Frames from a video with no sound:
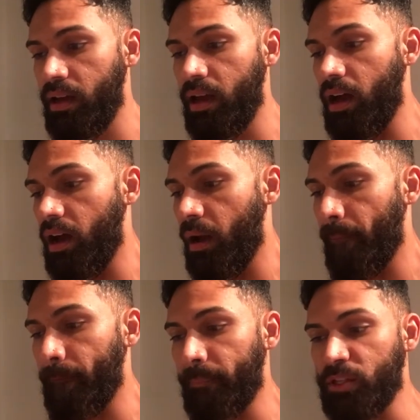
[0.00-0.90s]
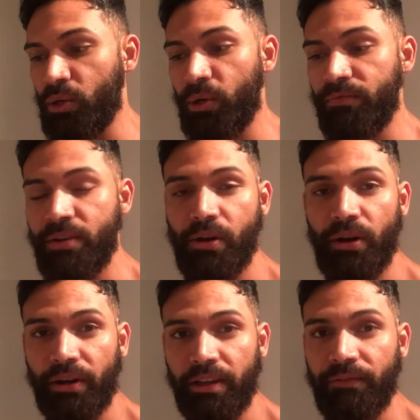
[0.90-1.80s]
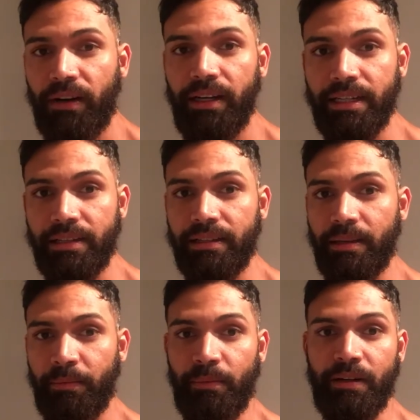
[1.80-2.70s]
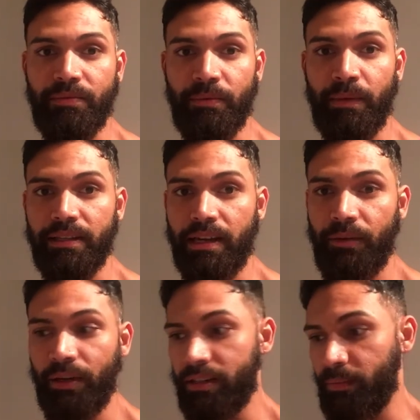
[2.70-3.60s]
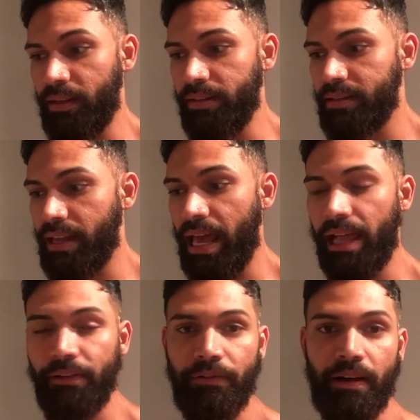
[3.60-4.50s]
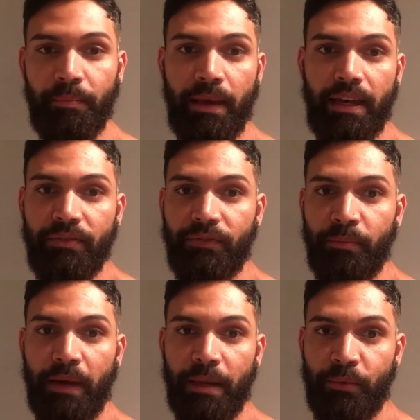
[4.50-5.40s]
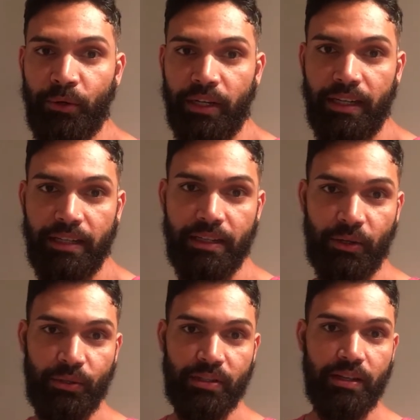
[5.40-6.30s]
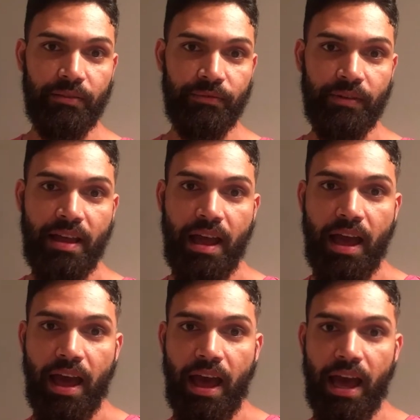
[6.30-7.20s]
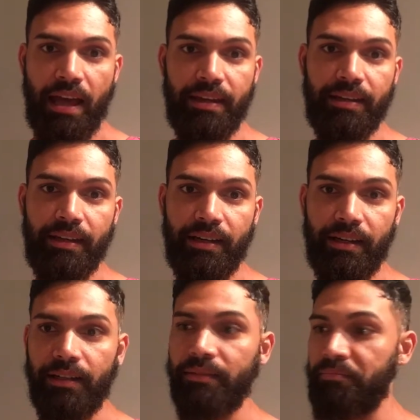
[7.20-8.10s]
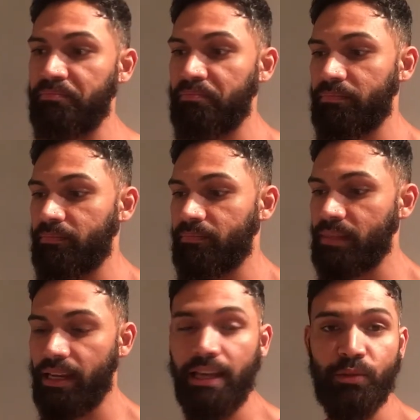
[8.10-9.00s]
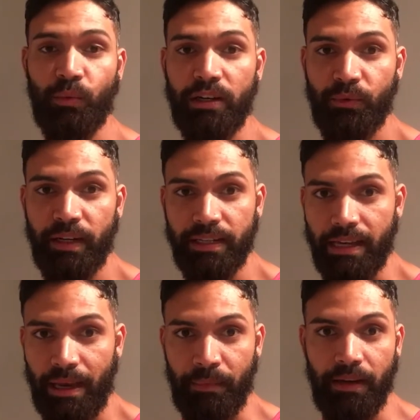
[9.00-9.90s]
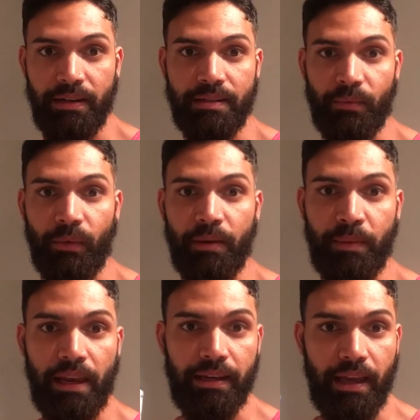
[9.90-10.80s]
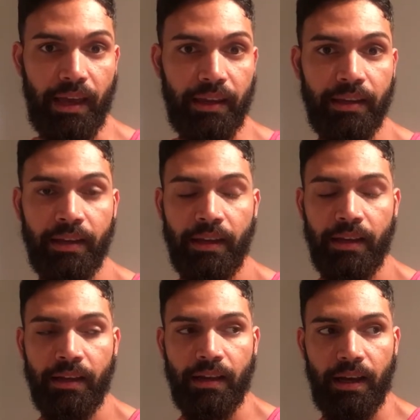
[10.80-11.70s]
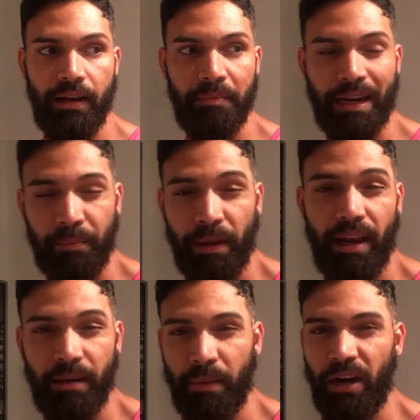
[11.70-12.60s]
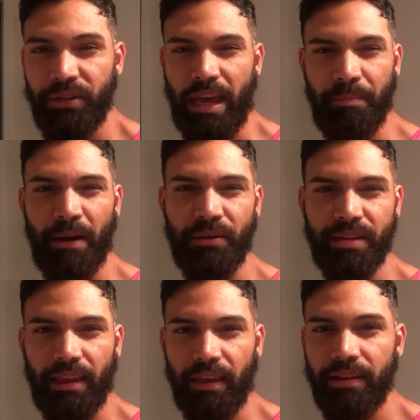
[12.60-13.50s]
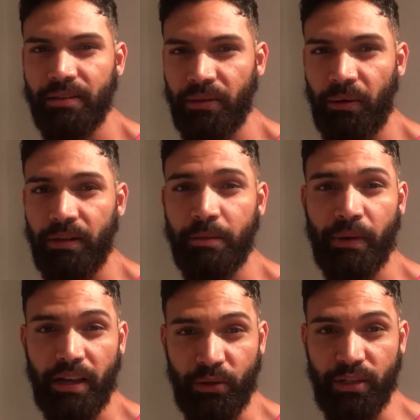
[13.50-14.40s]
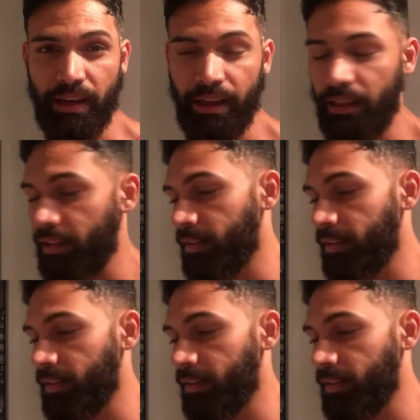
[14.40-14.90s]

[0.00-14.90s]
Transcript: So if you are looking for additional supplements for multivitamins, Alpha Men from My Protein is a good stuff, and it has 120 tablets and 1 pill a day, and I paid about £10, I think, so it's a pretty good deal,